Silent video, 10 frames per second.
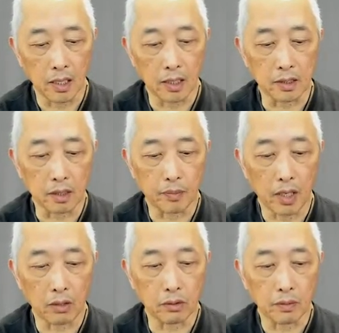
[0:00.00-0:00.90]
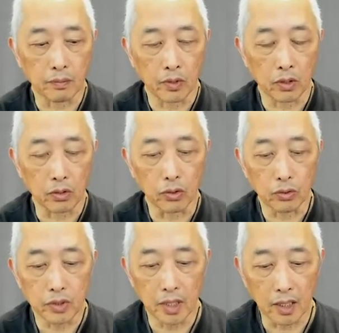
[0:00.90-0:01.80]
it's about
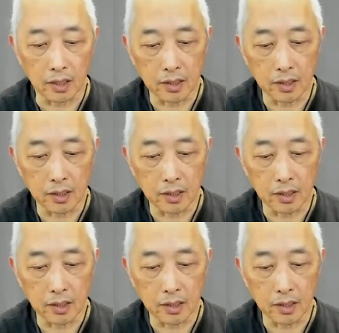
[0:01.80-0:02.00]
losing